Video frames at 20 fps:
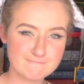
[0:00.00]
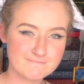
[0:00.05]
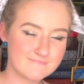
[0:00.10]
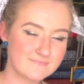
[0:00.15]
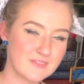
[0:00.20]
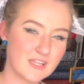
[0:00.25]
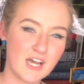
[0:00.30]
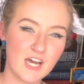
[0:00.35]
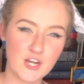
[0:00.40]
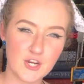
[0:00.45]

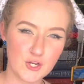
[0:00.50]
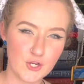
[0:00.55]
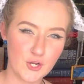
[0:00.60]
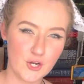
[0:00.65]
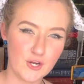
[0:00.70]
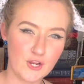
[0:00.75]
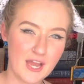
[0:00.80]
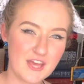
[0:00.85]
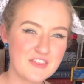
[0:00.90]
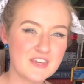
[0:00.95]
I don't know.
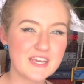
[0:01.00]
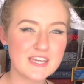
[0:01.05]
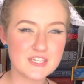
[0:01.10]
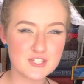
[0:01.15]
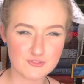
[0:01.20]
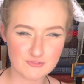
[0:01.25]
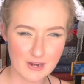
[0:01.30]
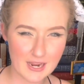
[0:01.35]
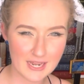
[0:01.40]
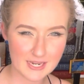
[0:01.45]
I think it
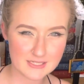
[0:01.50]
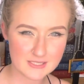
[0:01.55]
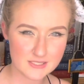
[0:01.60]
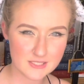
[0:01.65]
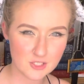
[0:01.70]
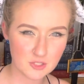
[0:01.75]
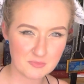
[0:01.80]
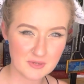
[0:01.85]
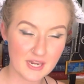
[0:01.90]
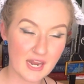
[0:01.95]
dragged a little
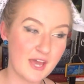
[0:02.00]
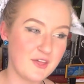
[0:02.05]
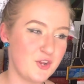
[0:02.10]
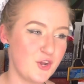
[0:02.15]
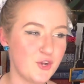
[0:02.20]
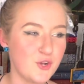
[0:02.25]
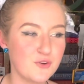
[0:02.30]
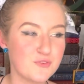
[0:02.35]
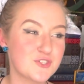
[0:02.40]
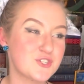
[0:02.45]
bit. I don't
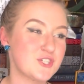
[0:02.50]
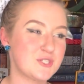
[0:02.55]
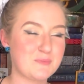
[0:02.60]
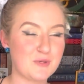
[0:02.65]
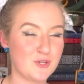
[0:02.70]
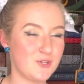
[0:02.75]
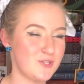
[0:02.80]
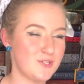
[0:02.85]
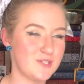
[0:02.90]
know if it's just because